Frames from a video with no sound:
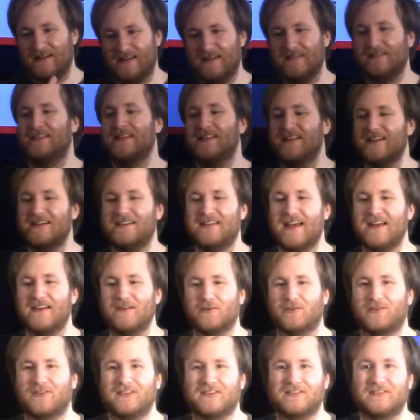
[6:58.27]
the
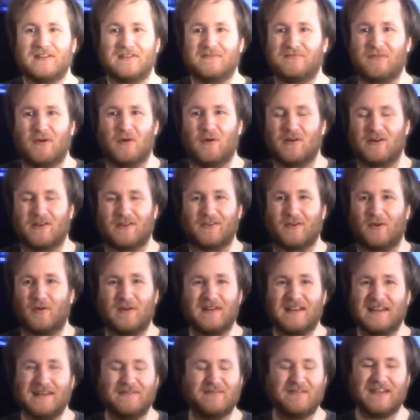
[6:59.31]
Nintendo 64 or
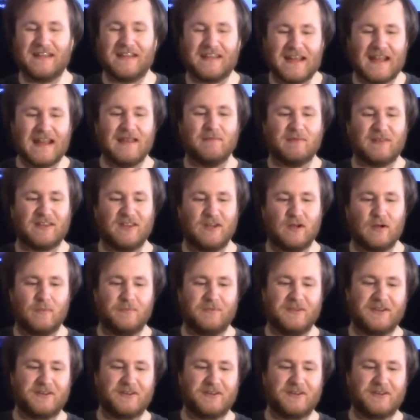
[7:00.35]
even the GameCube, the